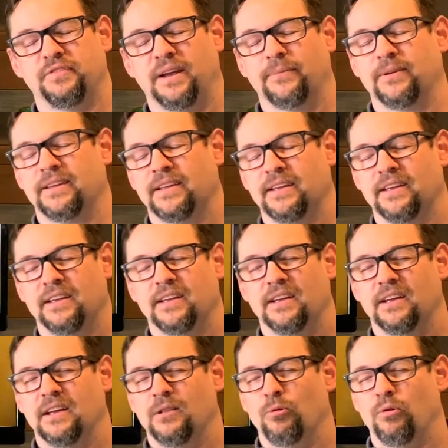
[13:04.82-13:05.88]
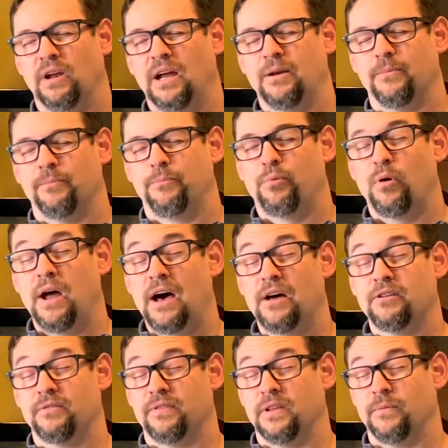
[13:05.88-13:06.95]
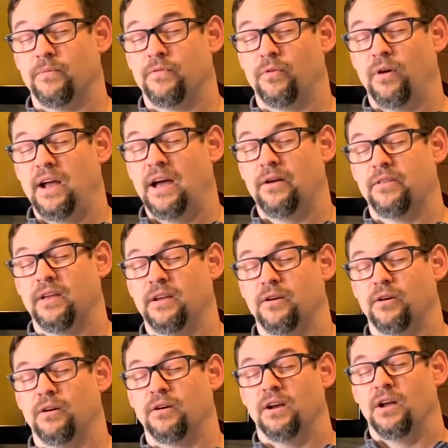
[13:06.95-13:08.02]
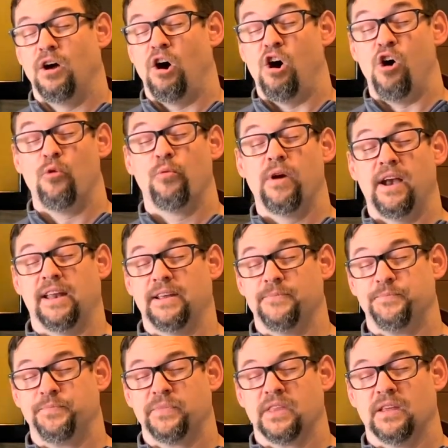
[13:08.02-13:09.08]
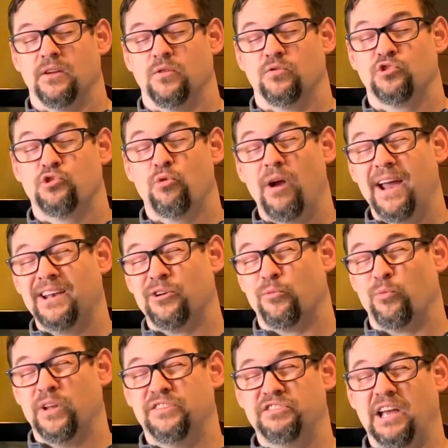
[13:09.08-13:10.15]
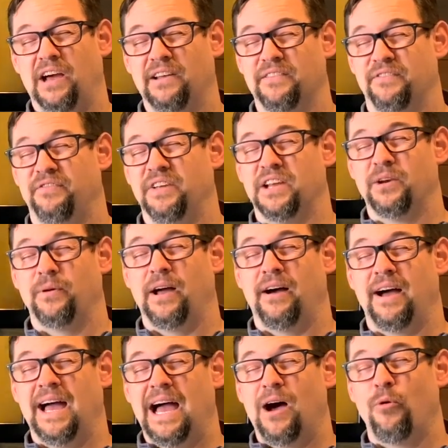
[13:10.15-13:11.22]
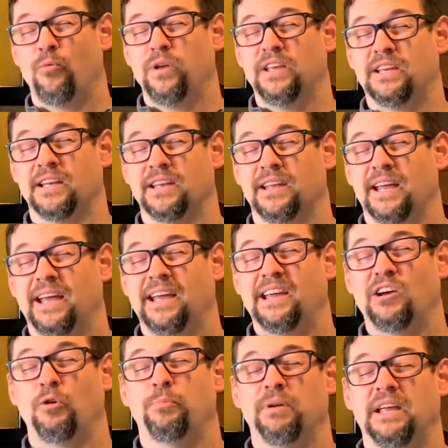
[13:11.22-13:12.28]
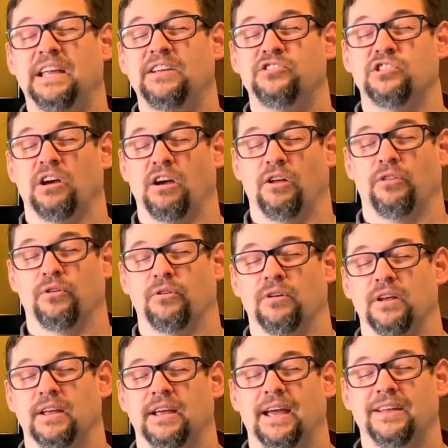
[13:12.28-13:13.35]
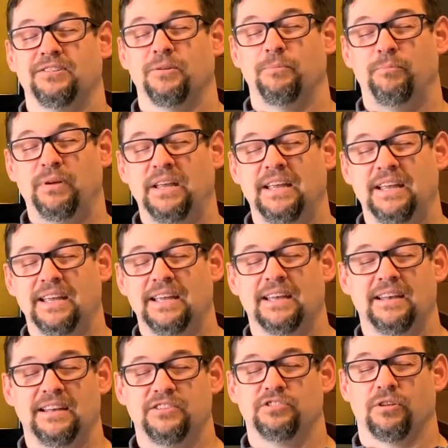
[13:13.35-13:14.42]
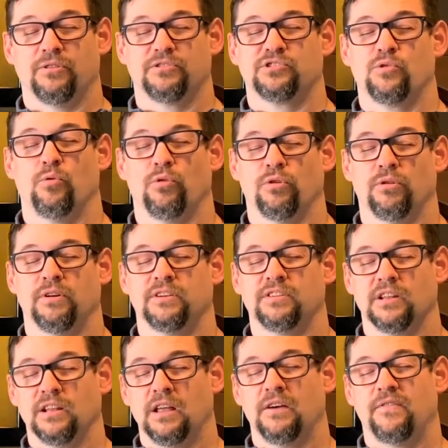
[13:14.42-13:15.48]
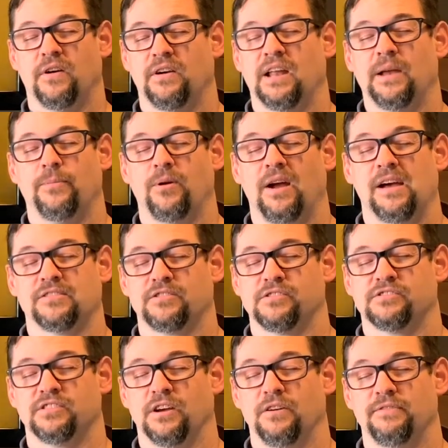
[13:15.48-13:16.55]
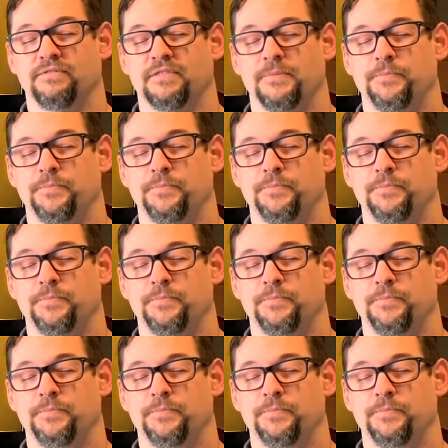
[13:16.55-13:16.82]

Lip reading: family. Lord, I am proud of them for how they are already trying to reach out and figure out how we can help each other and to be in each other's corner and to love our neighbor as ourselves.